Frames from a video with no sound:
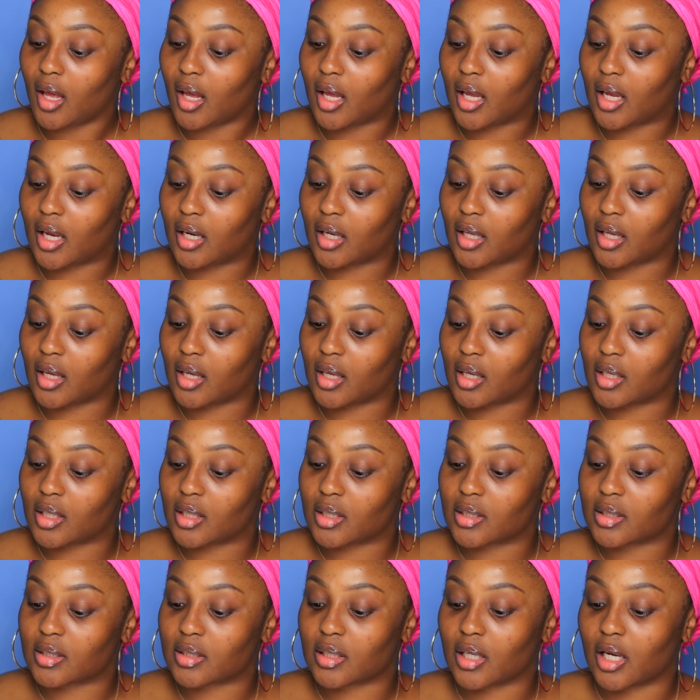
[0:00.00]
It
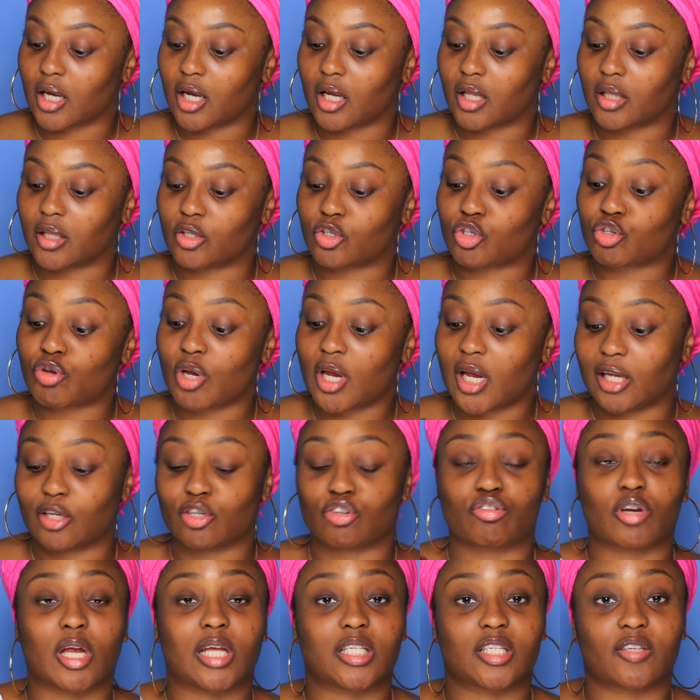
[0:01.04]
is the Treat and
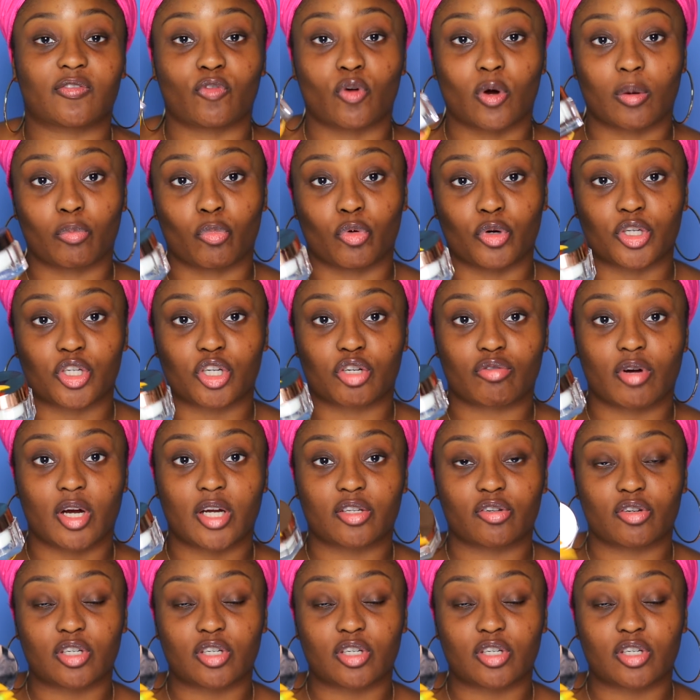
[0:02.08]
Transform Moisturizer.